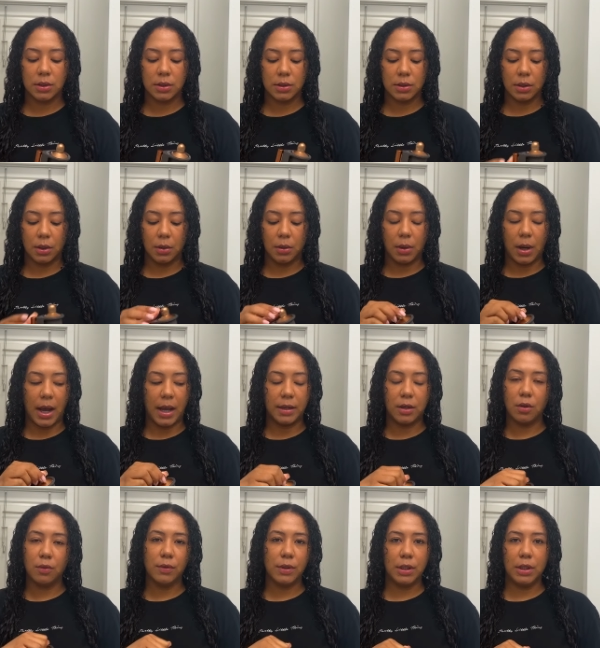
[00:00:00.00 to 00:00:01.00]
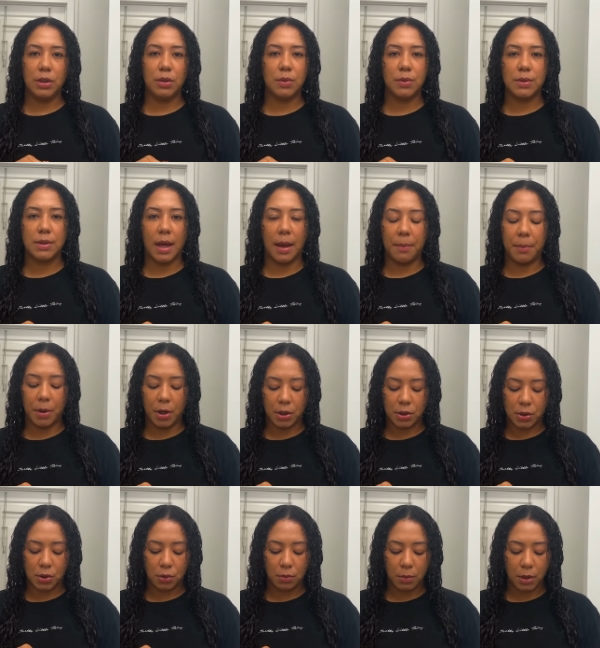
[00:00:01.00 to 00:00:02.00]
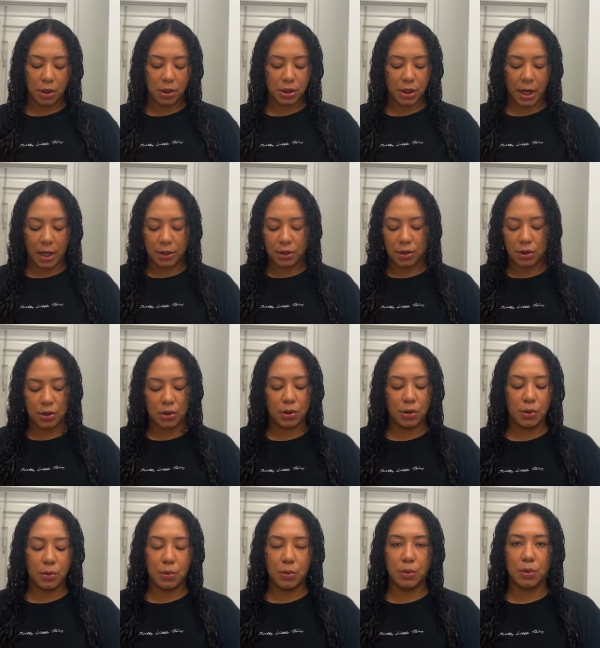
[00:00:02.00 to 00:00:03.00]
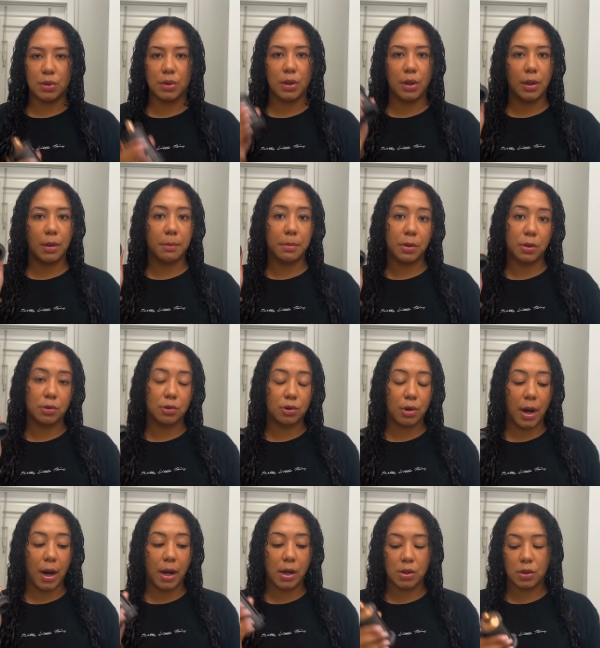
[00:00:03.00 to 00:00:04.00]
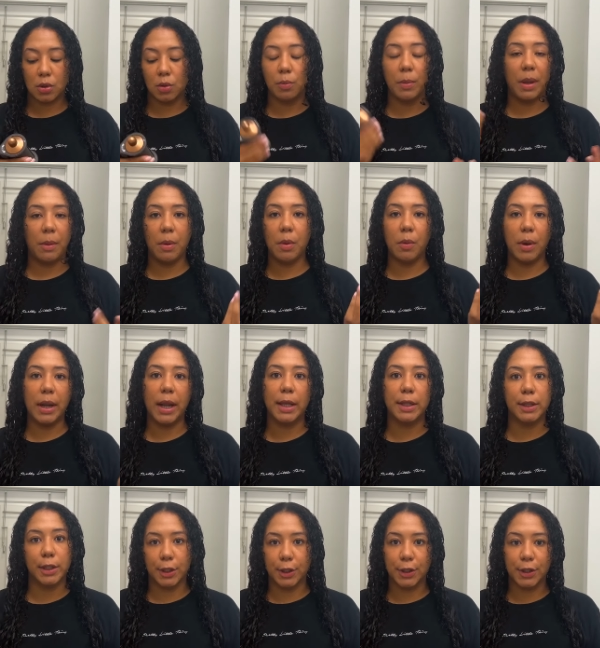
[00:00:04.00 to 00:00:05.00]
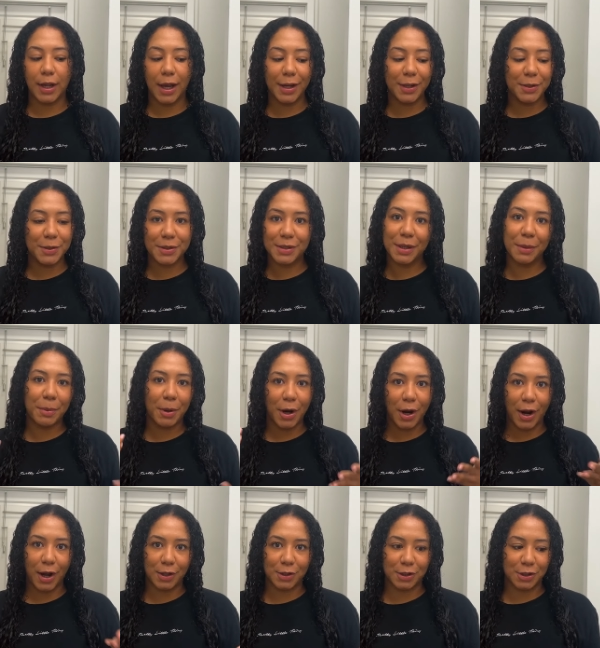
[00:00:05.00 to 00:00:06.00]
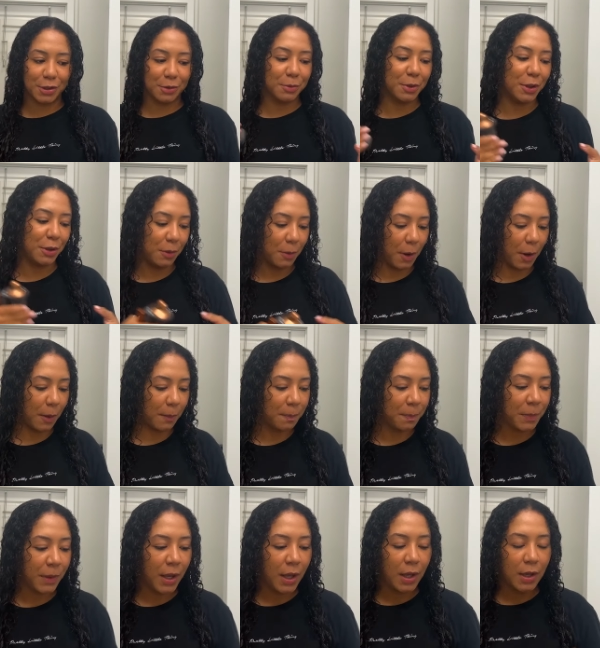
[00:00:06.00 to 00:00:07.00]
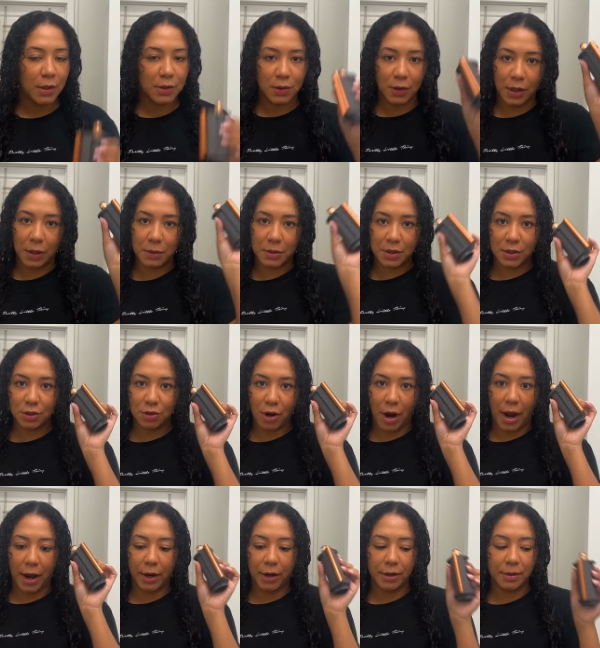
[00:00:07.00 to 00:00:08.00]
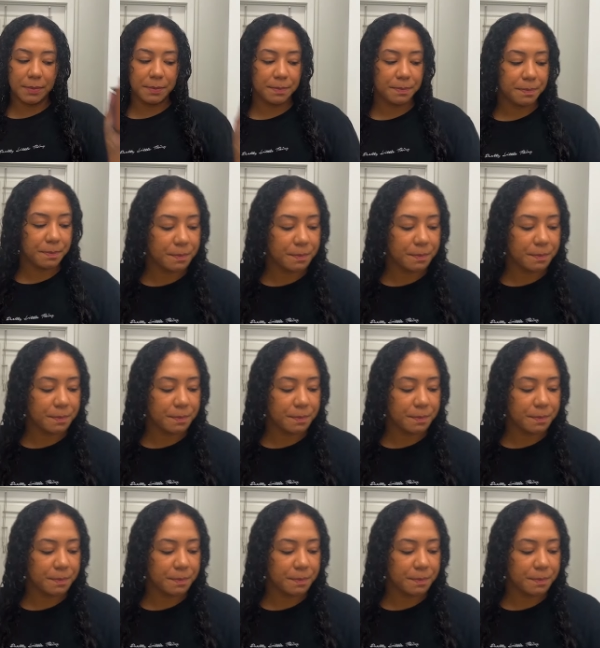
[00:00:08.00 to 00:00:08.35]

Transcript: So I don't really use that part too much. I just use the blow dryer. So maybe when I learn how to use that part, I'll share with you all. So that was the dryer.